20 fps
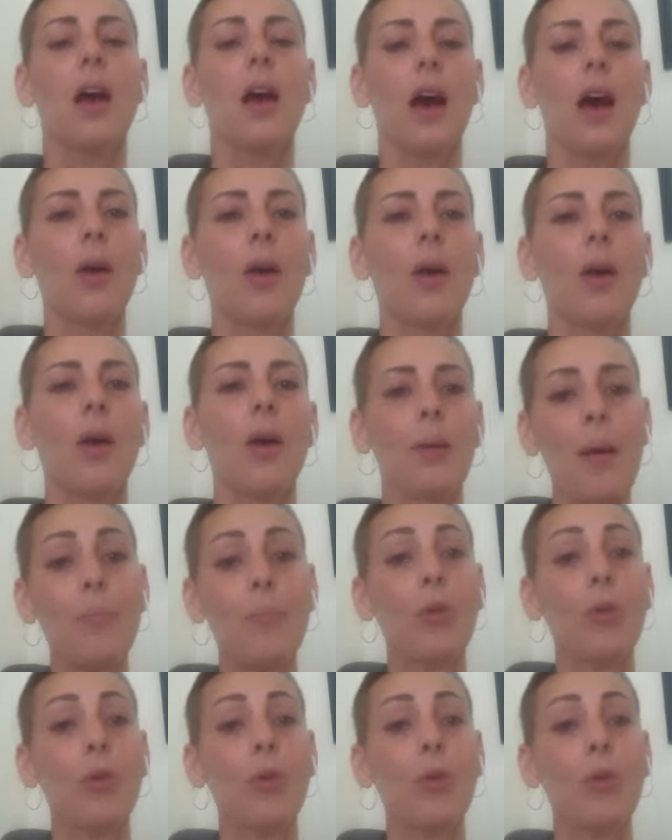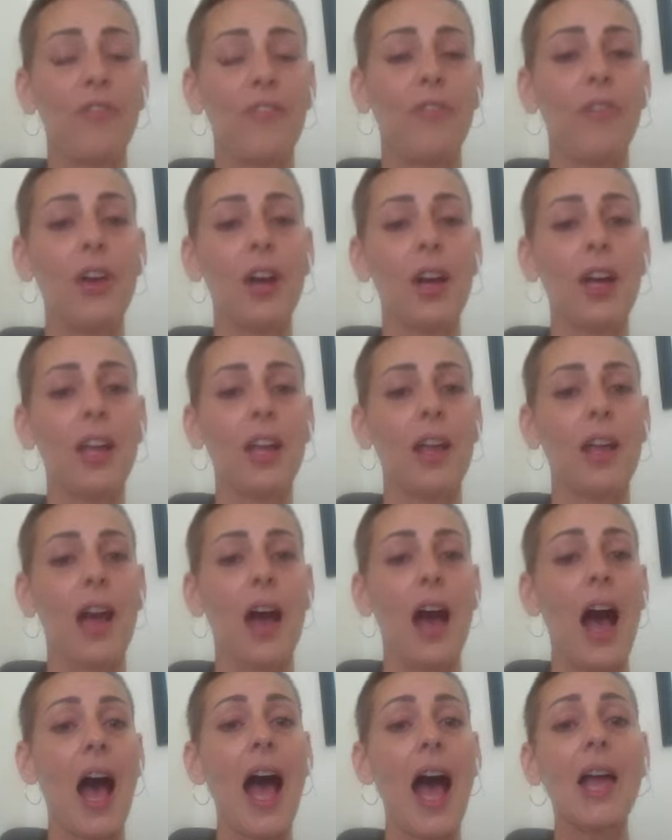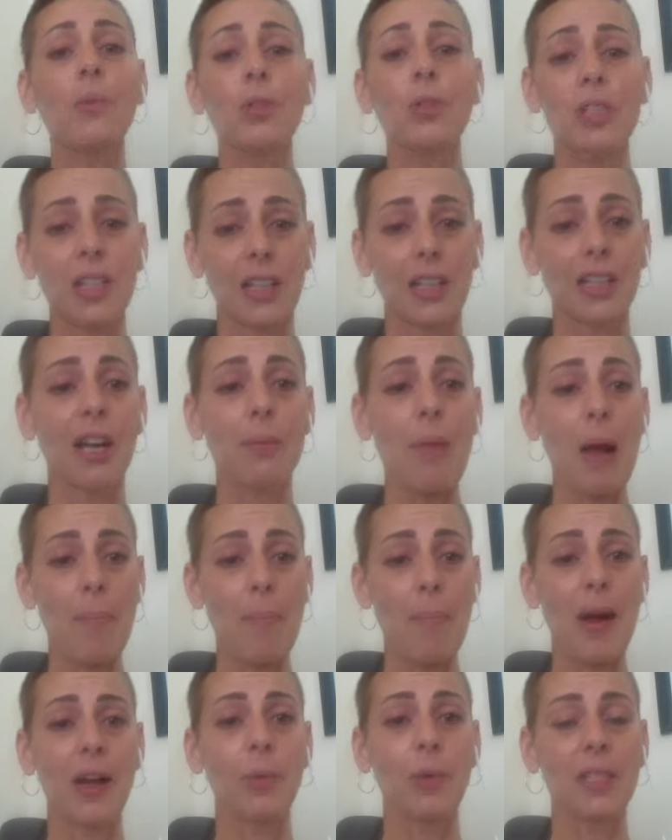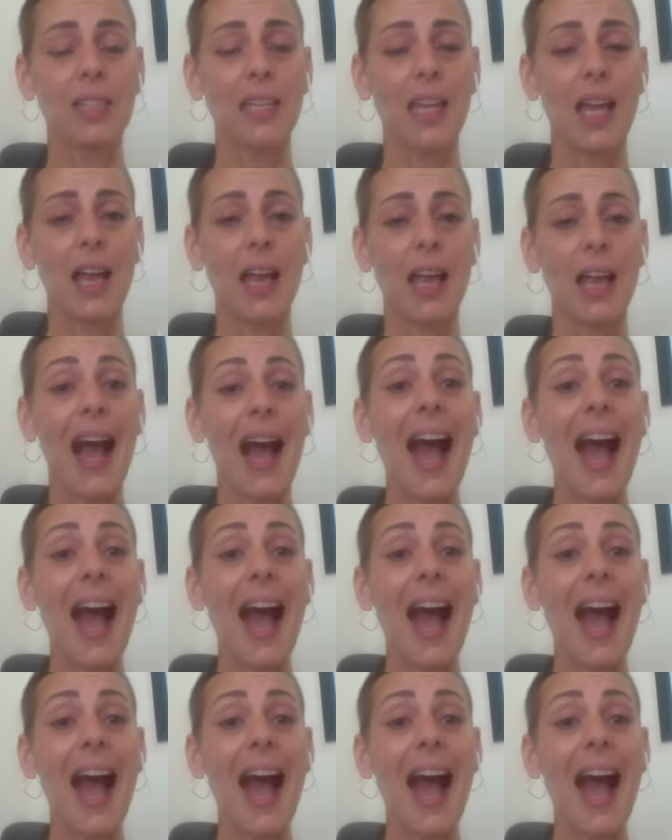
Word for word: um, when i broke my foot I was clear my body was saying,